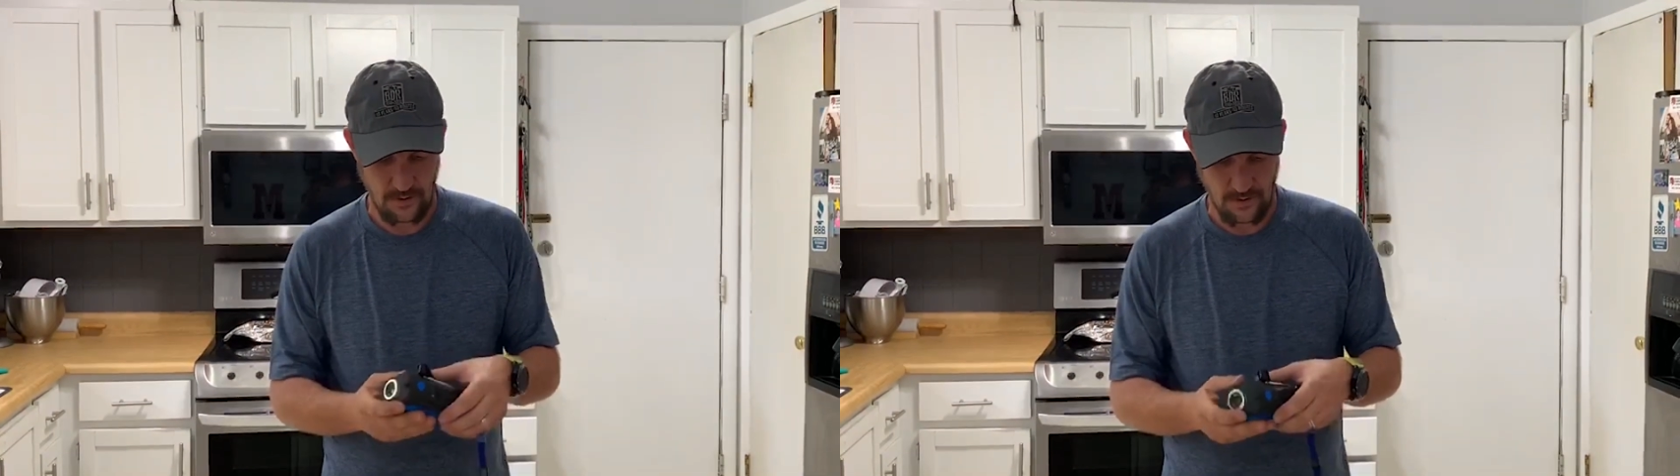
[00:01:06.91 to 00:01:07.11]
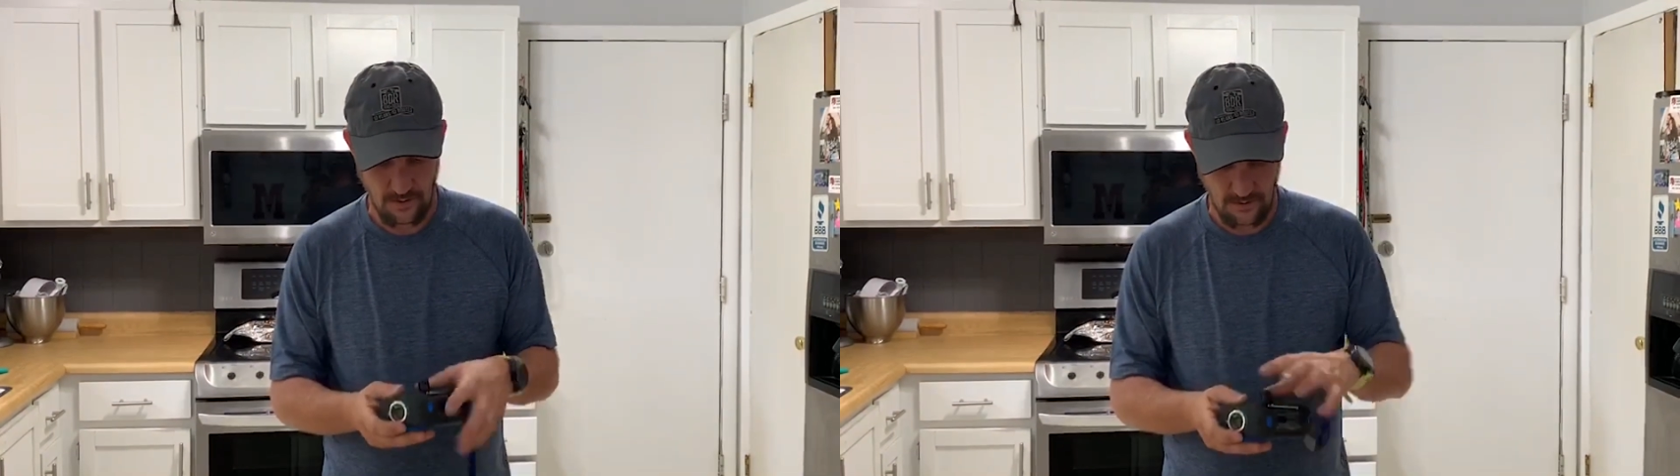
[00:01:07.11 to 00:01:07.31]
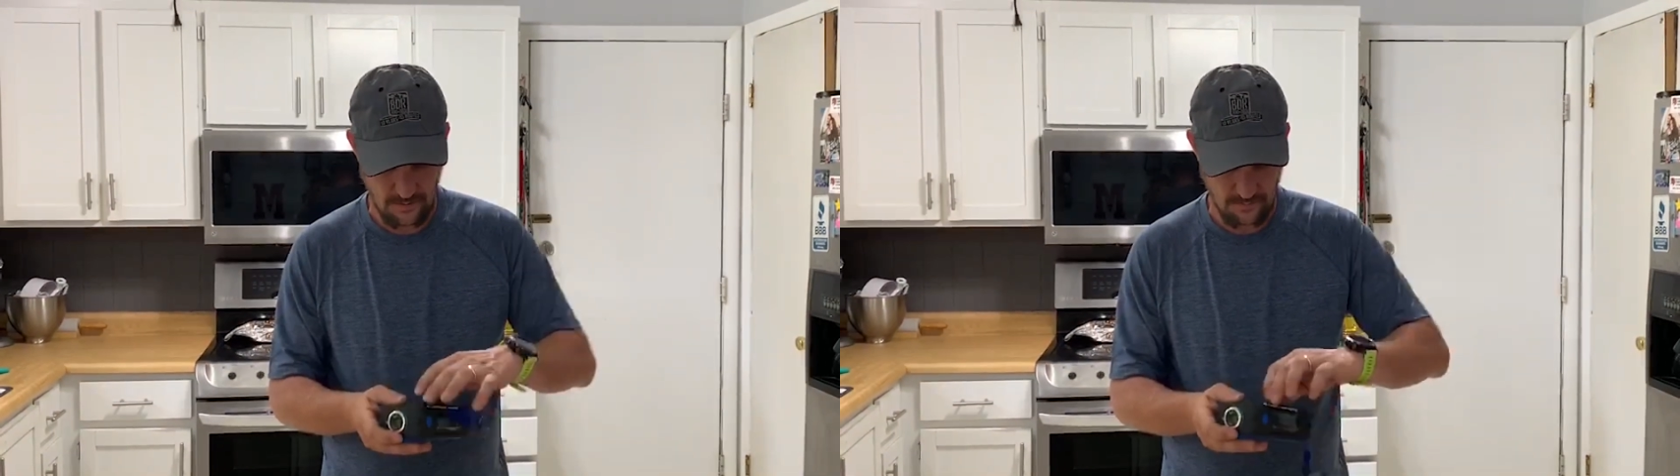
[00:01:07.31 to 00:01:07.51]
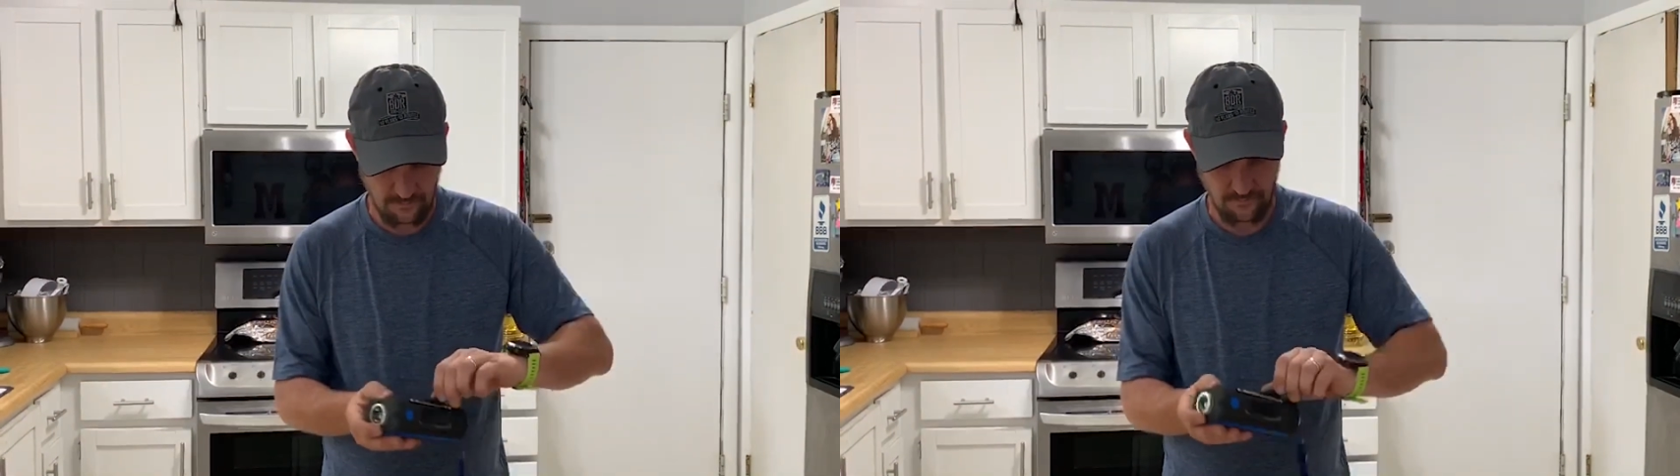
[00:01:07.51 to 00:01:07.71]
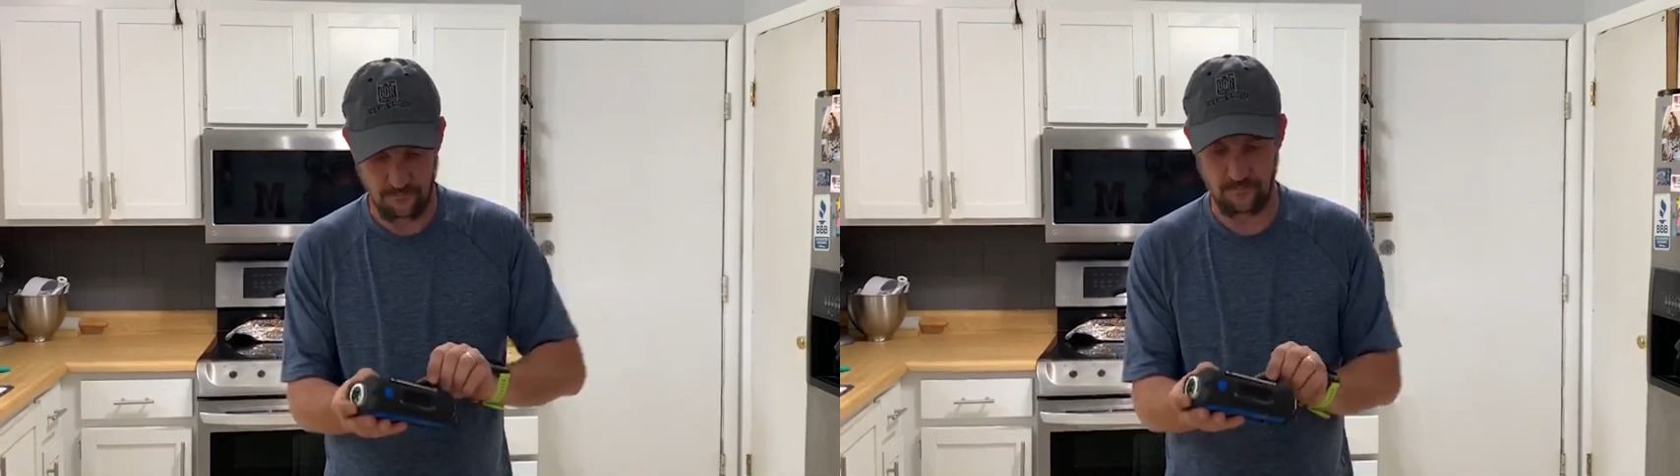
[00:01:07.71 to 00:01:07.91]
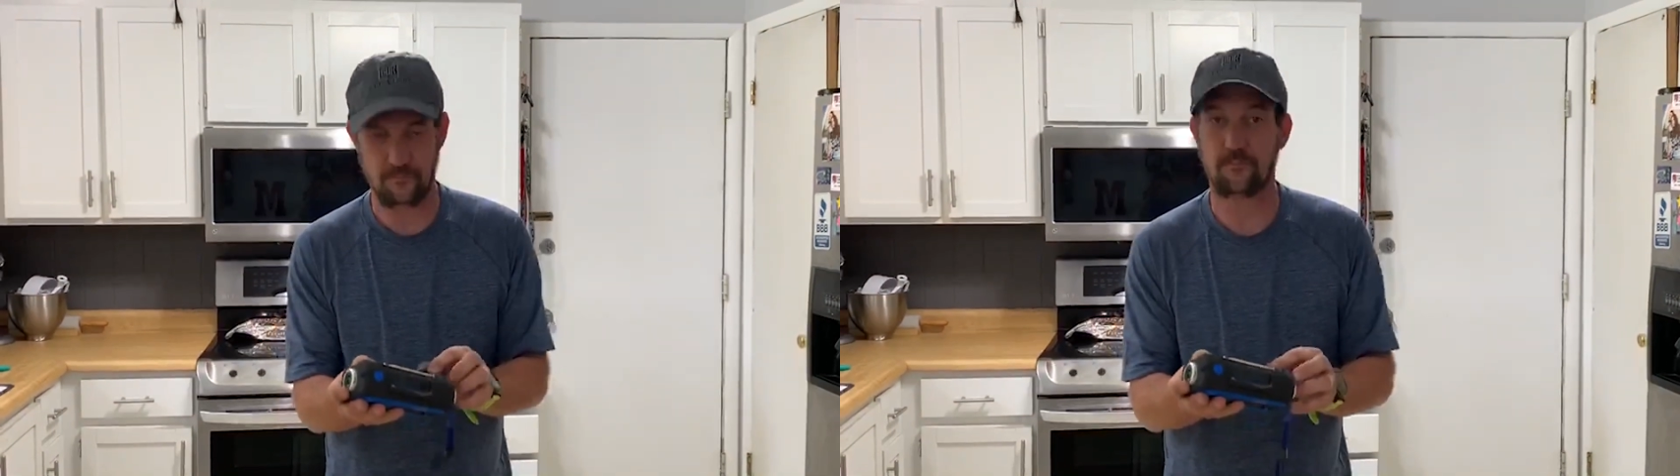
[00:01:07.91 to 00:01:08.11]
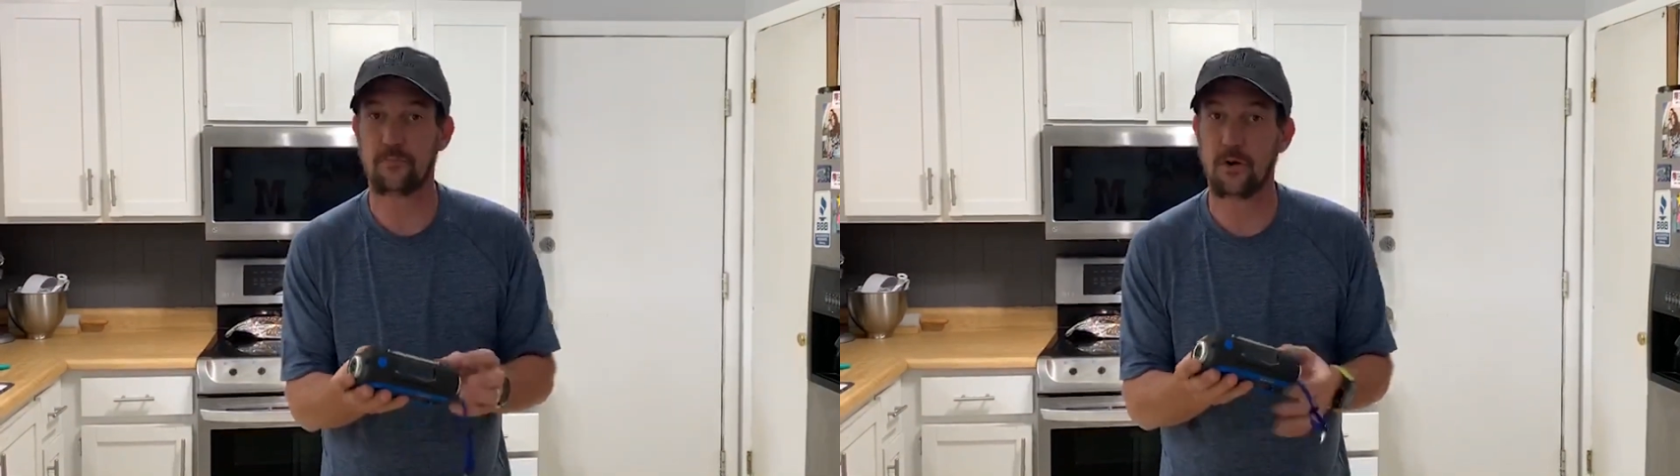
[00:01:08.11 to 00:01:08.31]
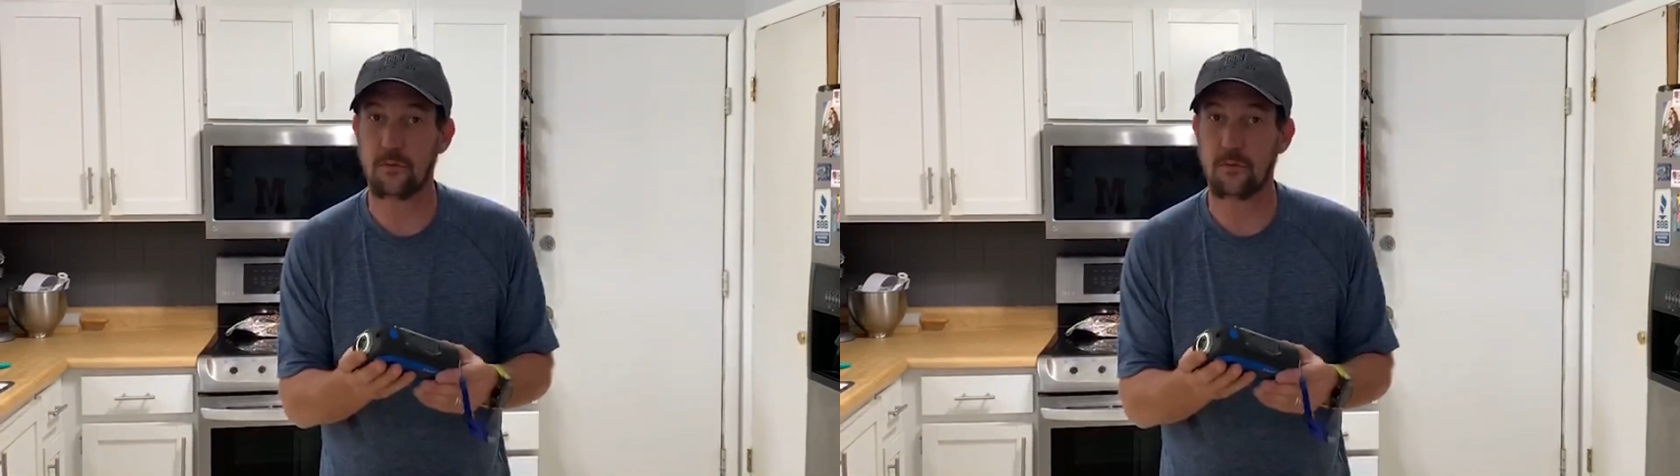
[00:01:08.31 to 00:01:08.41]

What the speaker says: but